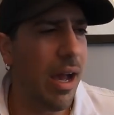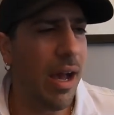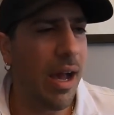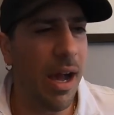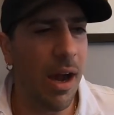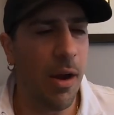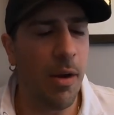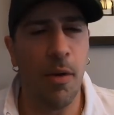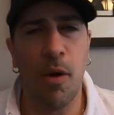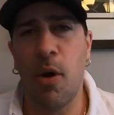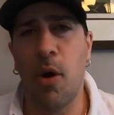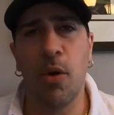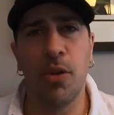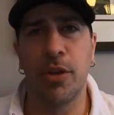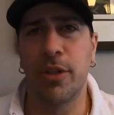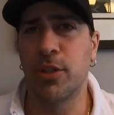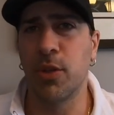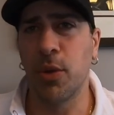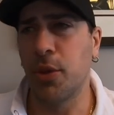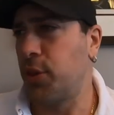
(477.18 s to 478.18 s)
how
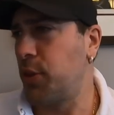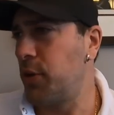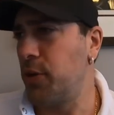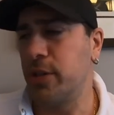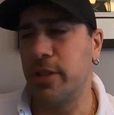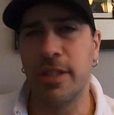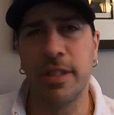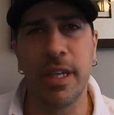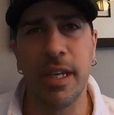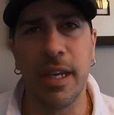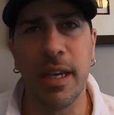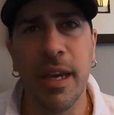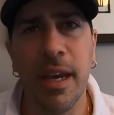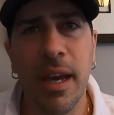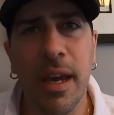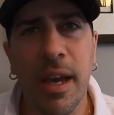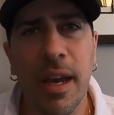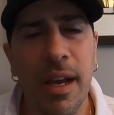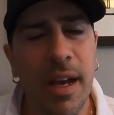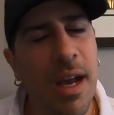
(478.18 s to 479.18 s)
they're so thirsty.
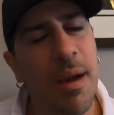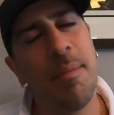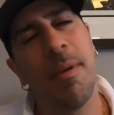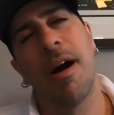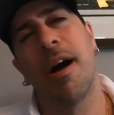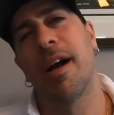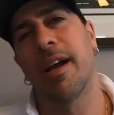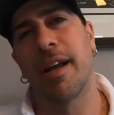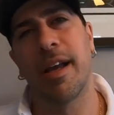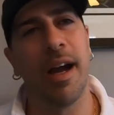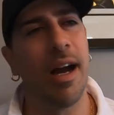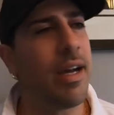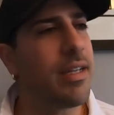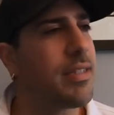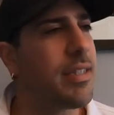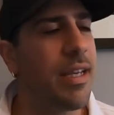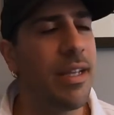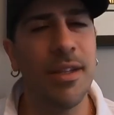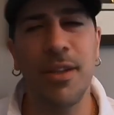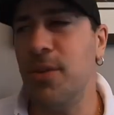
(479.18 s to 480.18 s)
Come on,
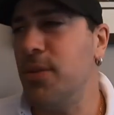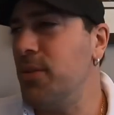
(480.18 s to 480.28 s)
guys. Like,